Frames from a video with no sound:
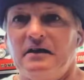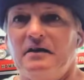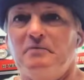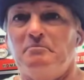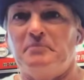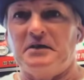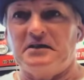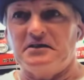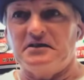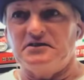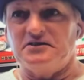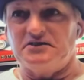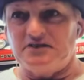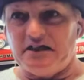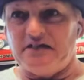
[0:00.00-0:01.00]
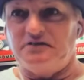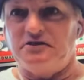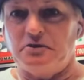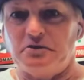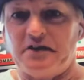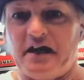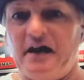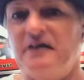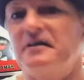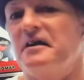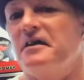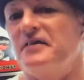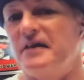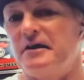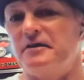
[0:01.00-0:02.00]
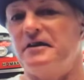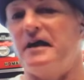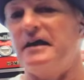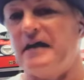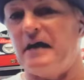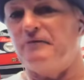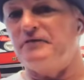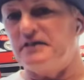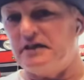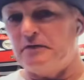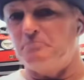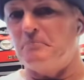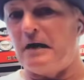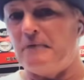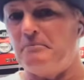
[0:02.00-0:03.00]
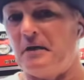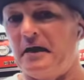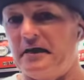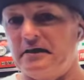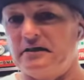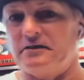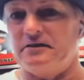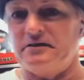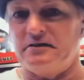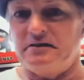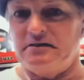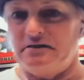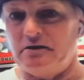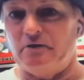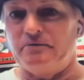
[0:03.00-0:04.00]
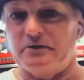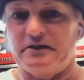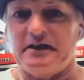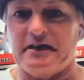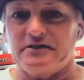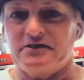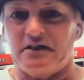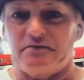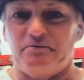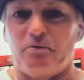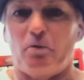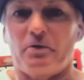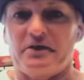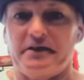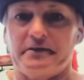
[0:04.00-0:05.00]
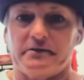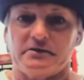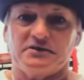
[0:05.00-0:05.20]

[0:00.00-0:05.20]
Because they'd do that and then they'd have to keep my bike in, for the next 4 years.